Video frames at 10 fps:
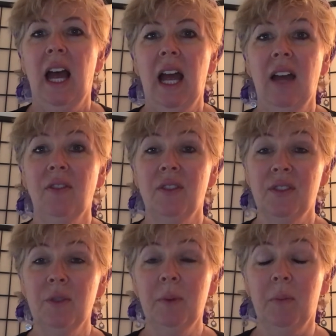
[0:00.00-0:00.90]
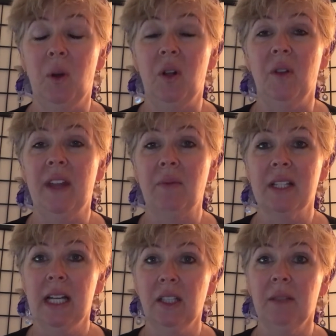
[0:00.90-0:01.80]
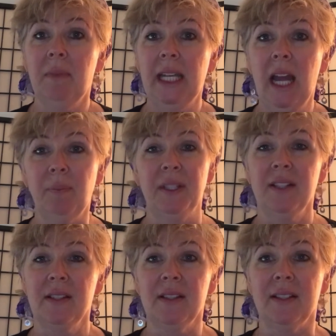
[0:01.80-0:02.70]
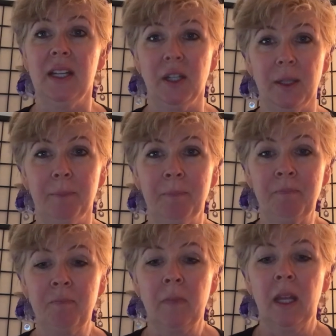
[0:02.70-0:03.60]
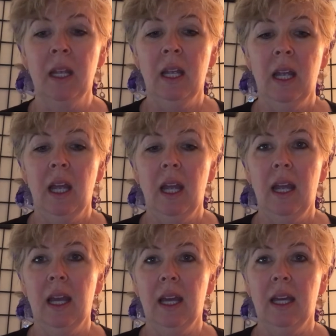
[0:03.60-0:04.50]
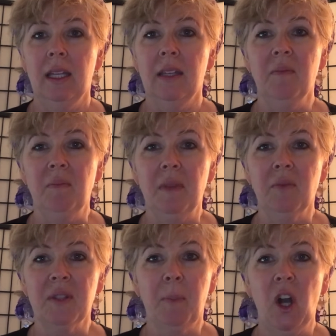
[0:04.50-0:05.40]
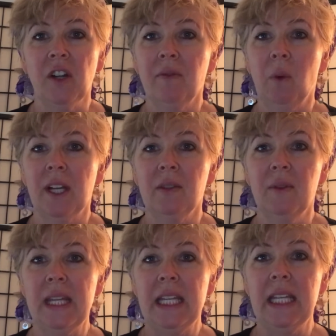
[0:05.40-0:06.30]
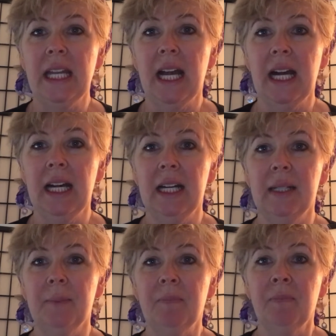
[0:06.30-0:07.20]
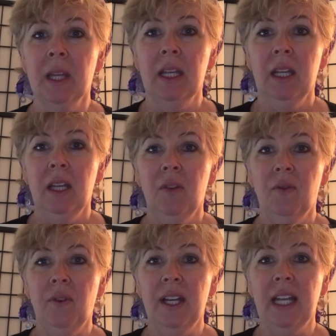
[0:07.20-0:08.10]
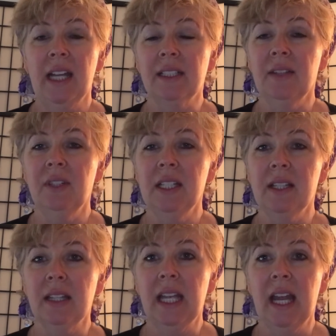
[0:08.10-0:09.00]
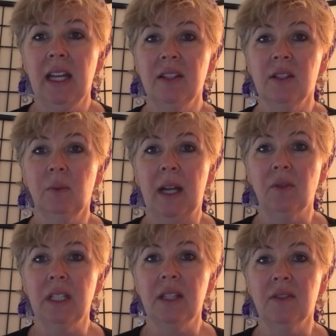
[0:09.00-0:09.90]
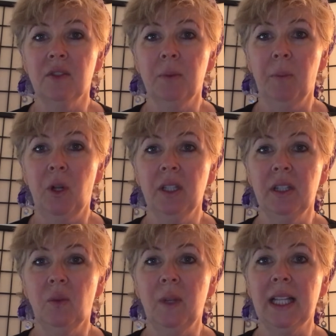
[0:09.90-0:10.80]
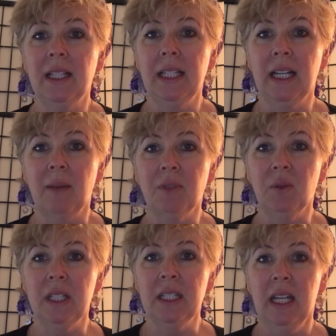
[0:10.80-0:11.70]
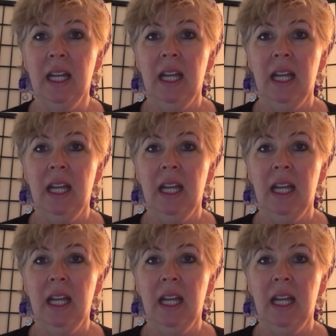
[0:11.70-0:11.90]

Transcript: at the Super Bowl that was held in Minneapolis this year, and was part of one of the fun activities that they had surrounding the Super Bowl in the week leading up to it.